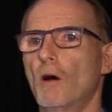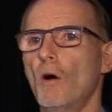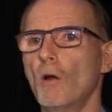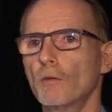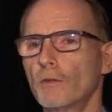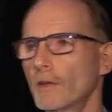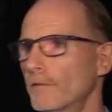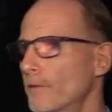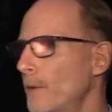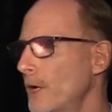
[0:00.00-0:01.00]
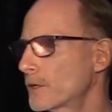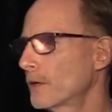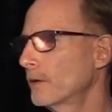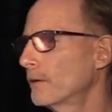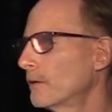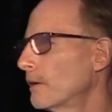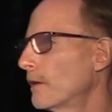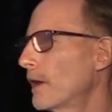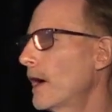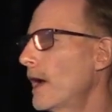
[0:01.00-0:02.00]
all of the information
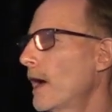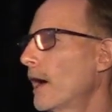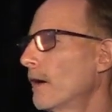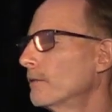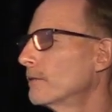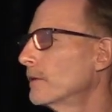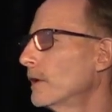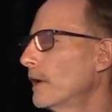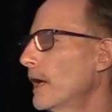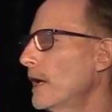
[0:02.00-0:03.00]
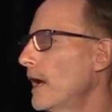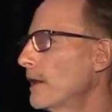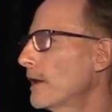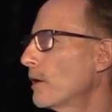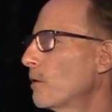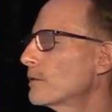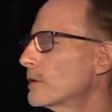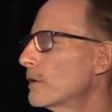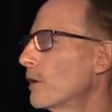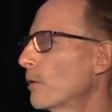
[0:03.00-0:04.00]
that I have and hand that over
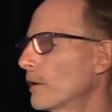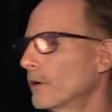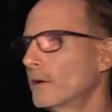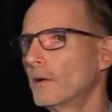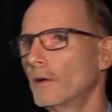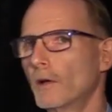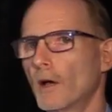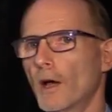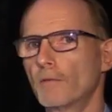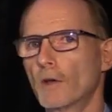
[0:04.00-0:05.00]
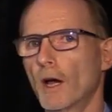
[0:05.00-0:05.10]
to the owner? I've